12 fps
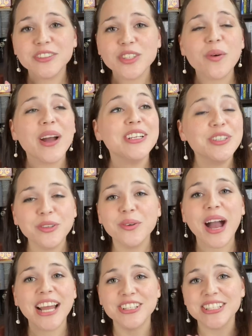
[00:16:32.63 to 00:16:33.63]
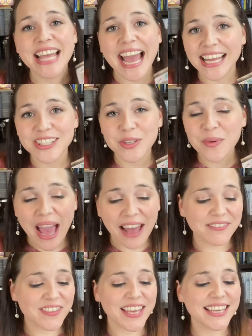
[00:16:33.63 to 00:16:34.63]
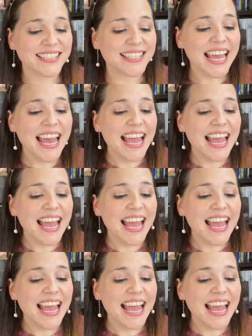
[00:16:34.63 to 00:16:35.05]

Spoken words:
So I knew I just had to have this.